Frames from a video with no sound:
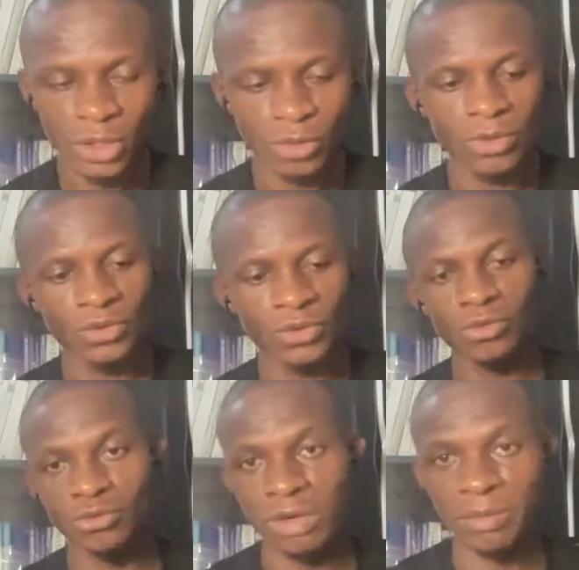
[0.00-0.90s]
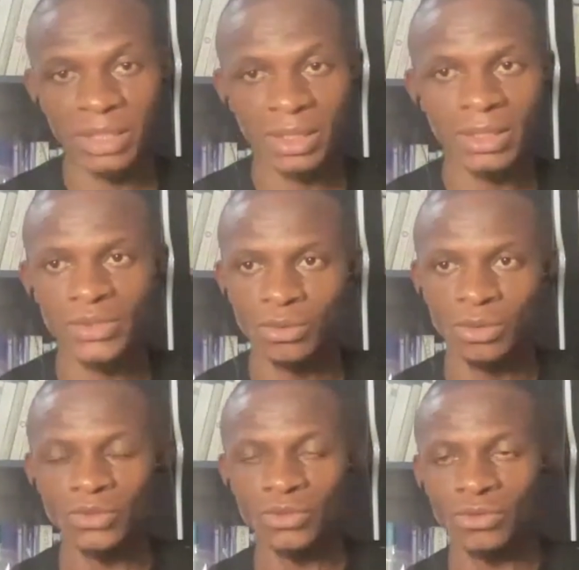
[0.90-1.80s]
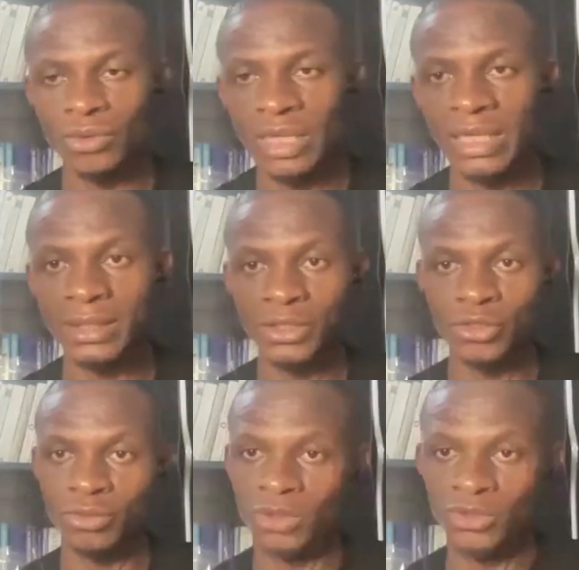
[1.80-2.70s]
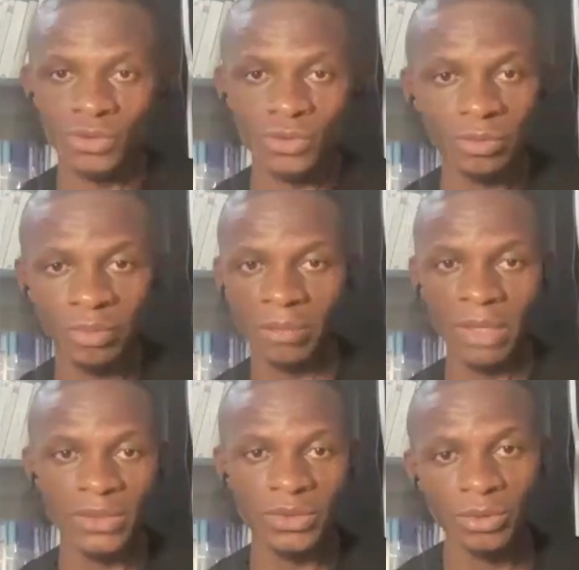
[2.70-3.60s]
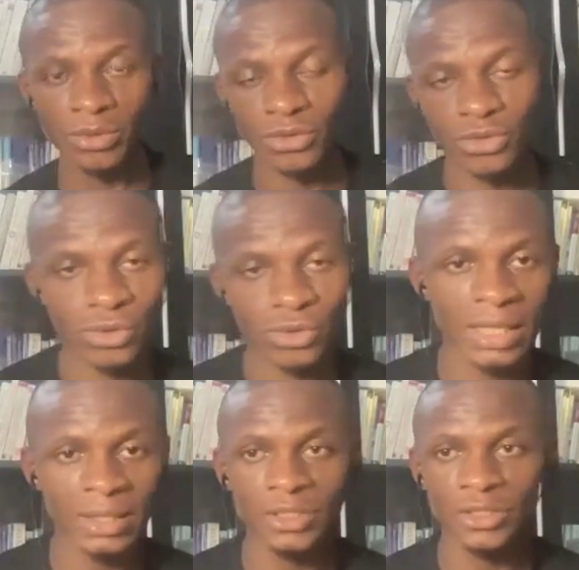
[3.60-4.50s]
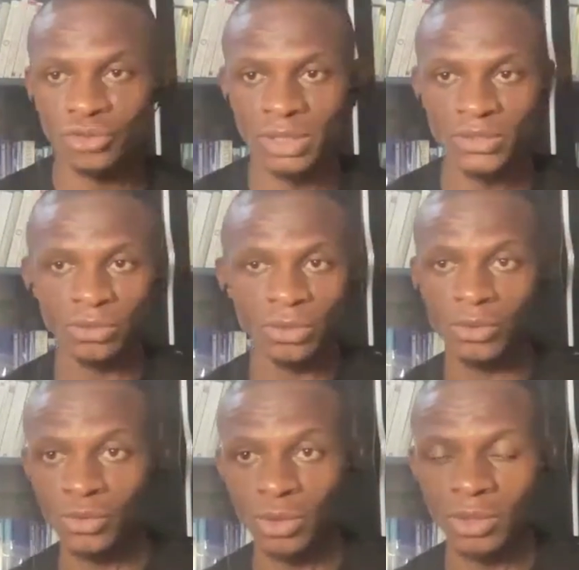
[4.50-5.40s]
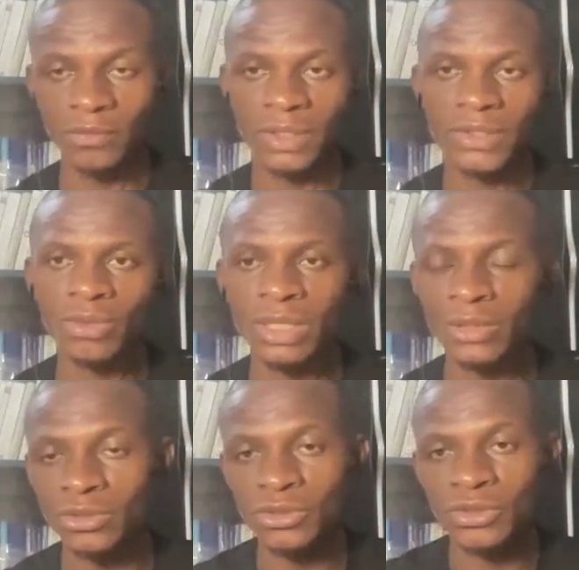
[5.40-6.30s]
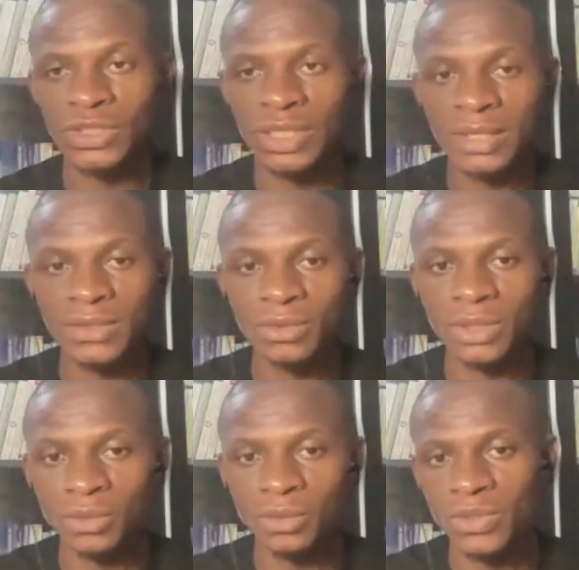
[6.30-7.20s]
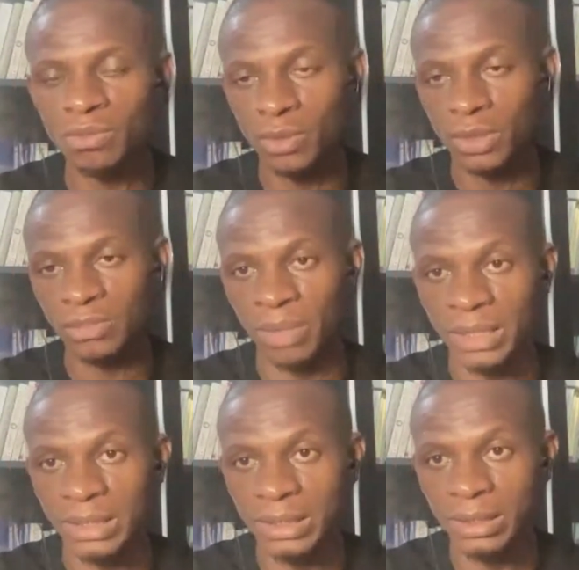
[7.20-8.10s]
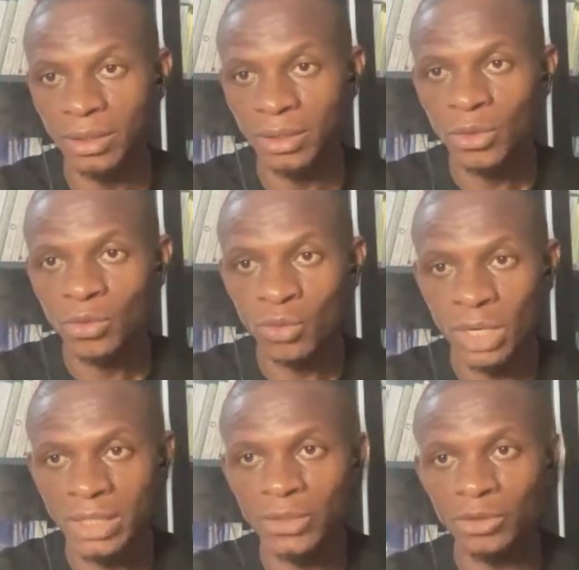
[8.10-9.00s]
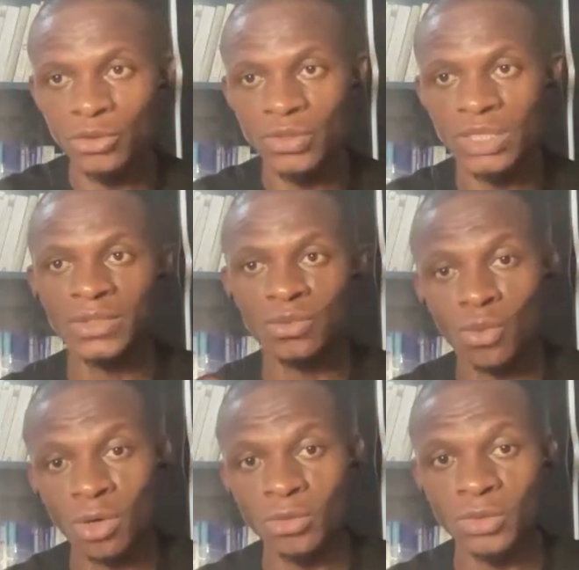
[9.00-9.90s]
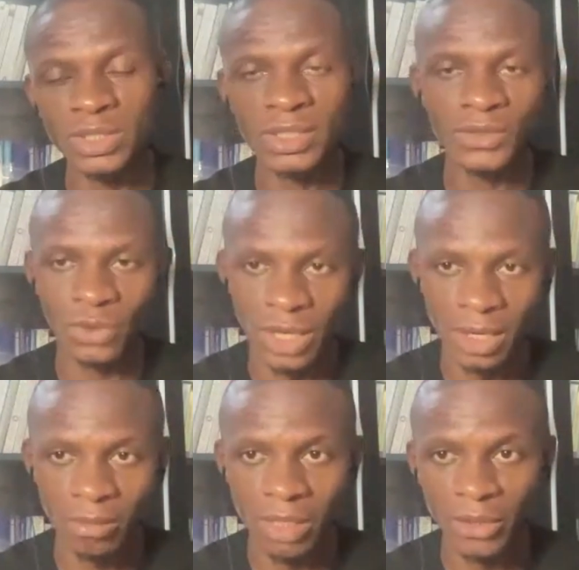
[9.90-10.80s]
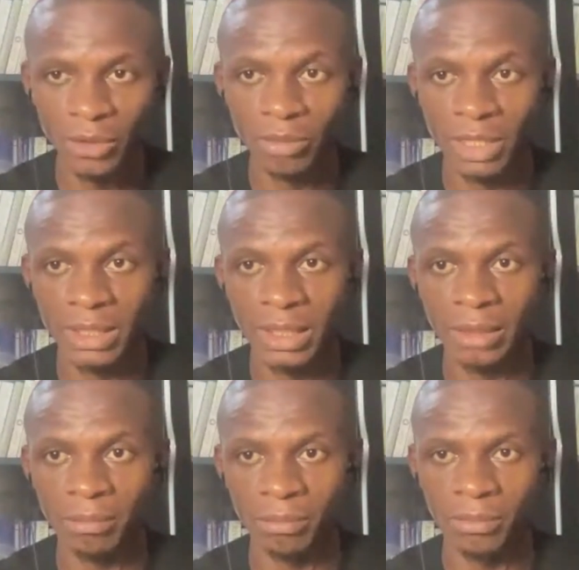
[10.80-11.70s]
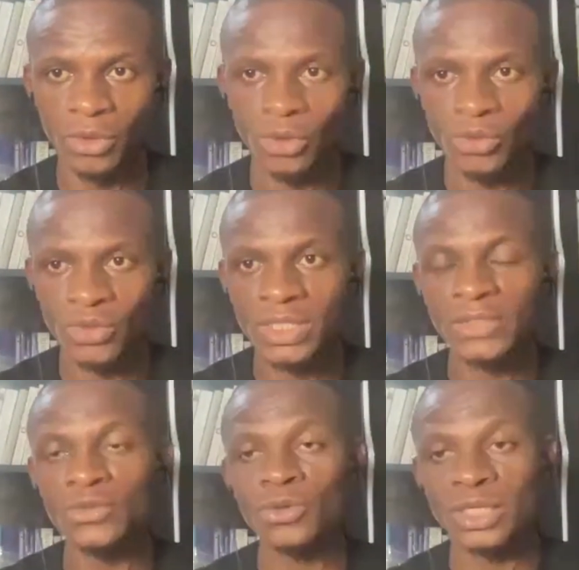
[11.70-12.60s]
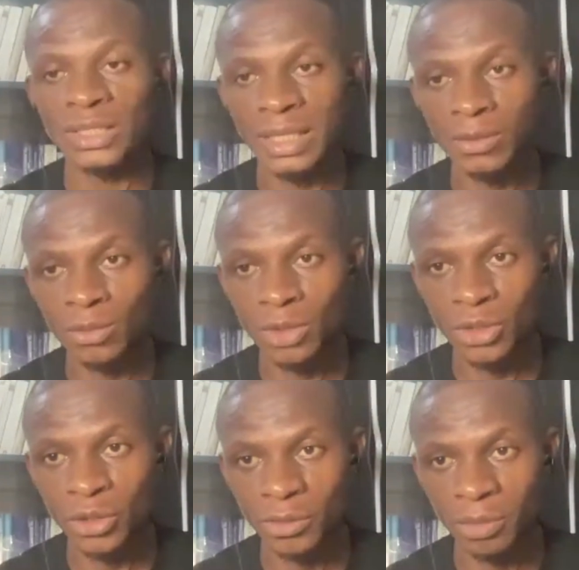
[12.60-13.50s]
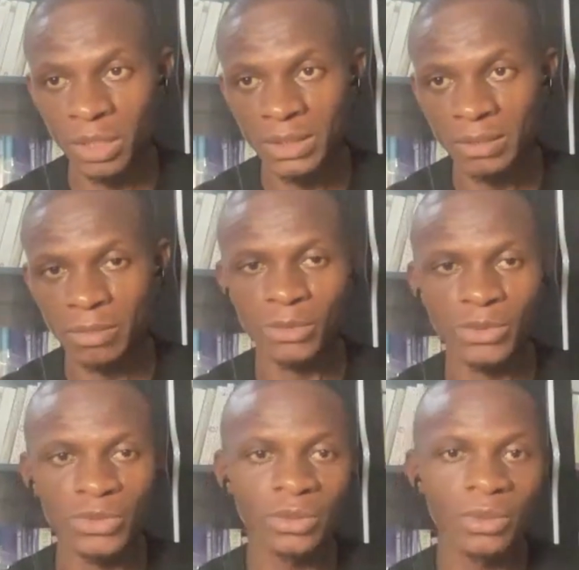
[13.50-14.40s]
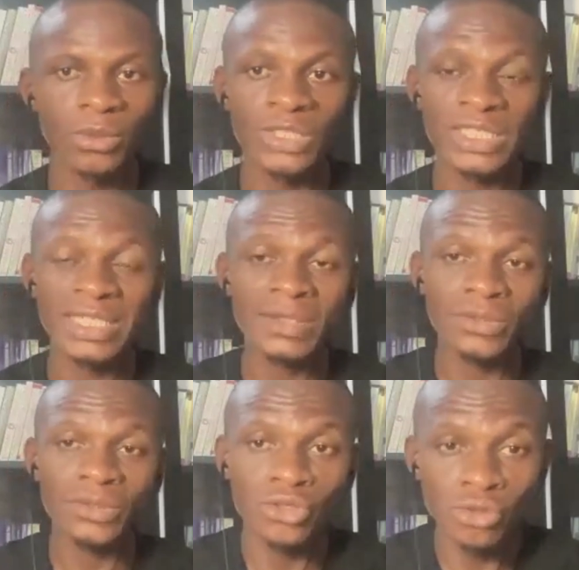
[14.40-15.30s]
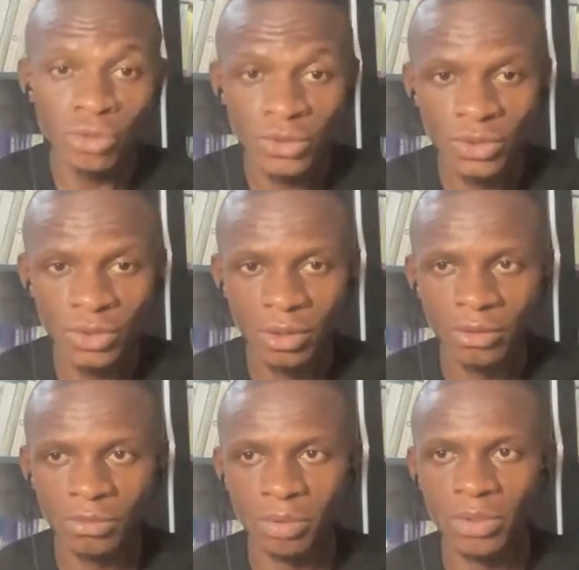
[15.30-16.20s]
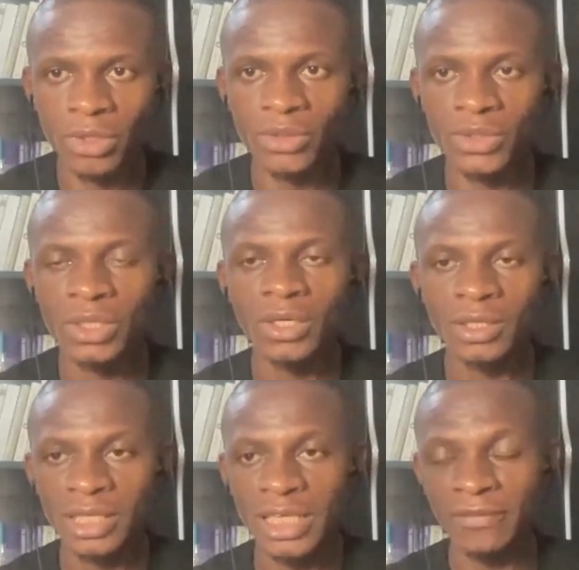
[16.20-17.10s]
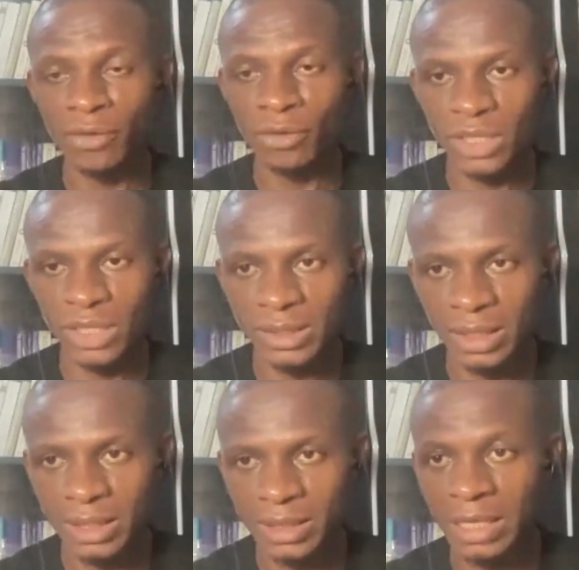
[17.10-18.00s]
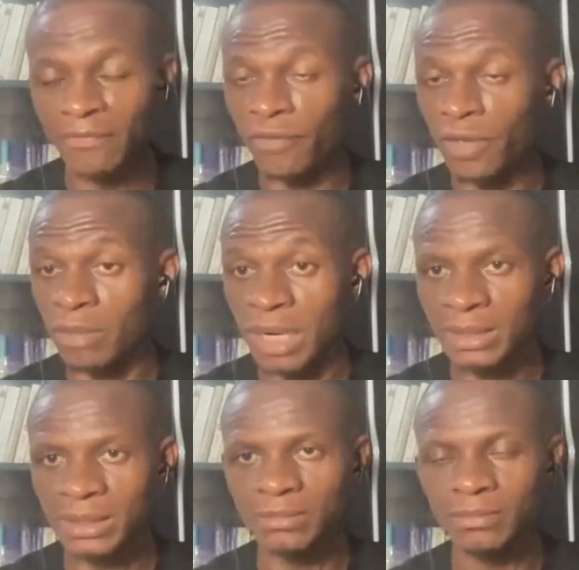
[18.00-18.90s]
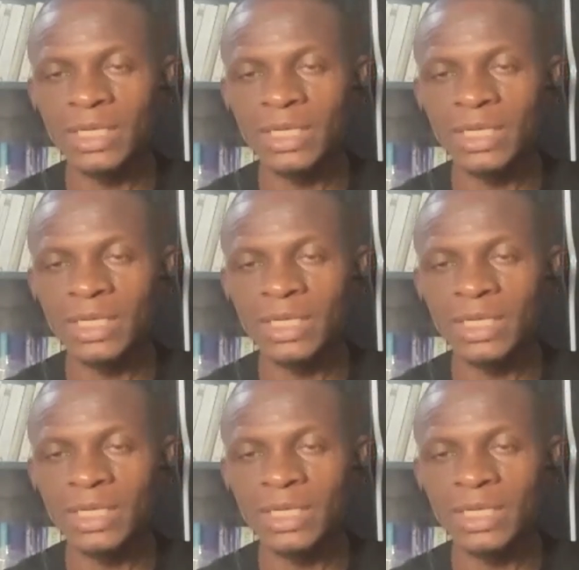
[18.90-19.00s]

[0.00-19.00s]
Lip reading: You want to do remittance, you want to do lending, you want to do payments, you want to do card issuance, you want to do all of this. Why don't you just start with one small space where your users, one, will start to hear about your brand name, to start to understand what your company is about, will start to use your products, give you insights and feedbacks,